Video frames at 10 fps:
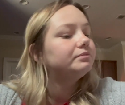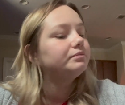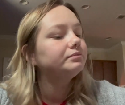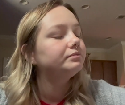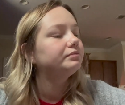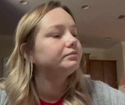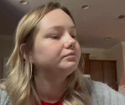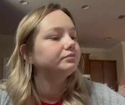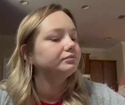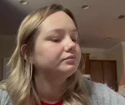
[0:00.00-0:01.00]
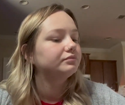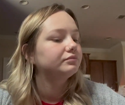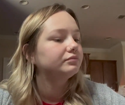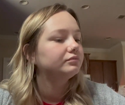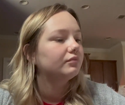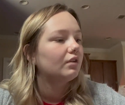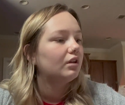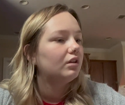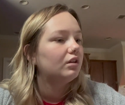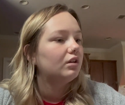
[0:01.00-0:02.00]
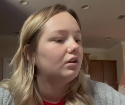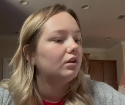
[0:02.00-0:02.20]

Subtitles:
Nobody speaks.